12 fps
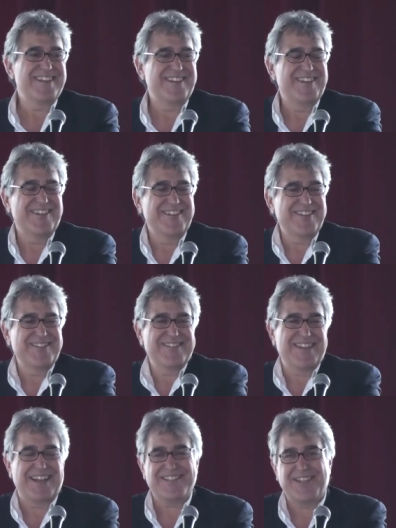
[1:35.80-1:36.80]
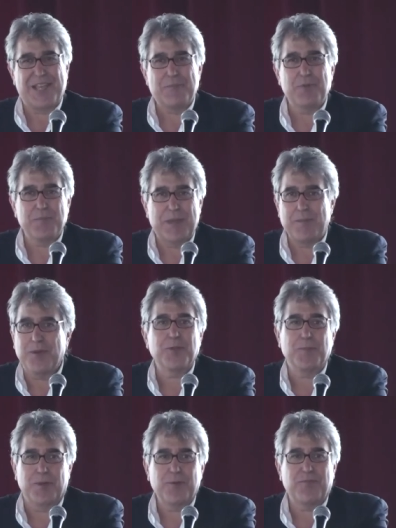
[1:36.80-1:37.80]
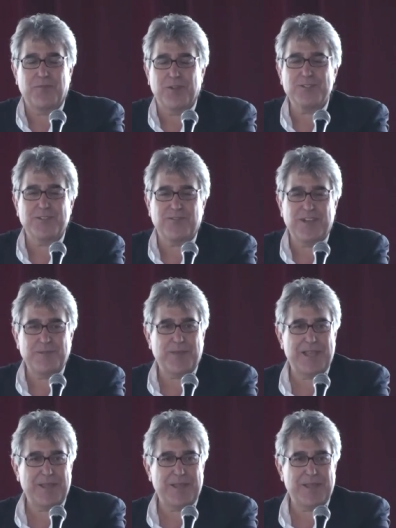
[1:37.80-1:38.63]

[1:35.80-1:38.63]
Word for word: uh, I came with my mother, but with falsified